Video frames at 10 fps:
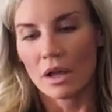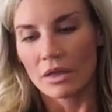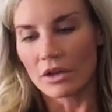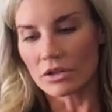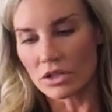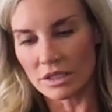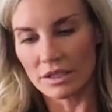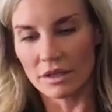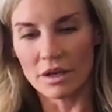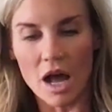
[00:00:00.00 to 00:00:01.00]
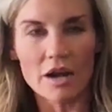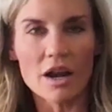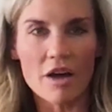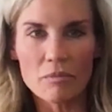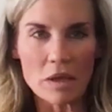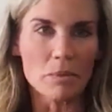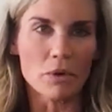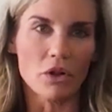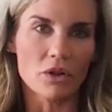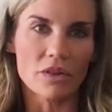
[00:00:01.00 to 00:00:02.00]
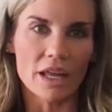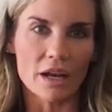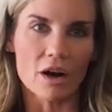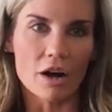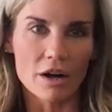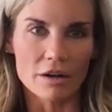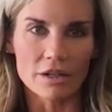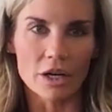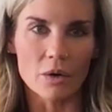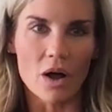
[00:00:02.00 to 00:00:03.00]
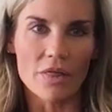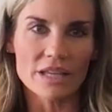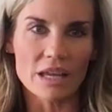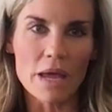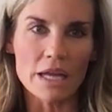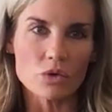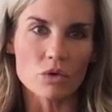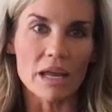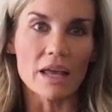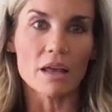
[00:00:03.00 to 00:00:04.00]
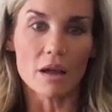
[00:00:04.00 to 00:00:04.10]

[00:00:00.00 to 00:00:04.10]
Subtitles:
there's just not enough people that are, on the same page with me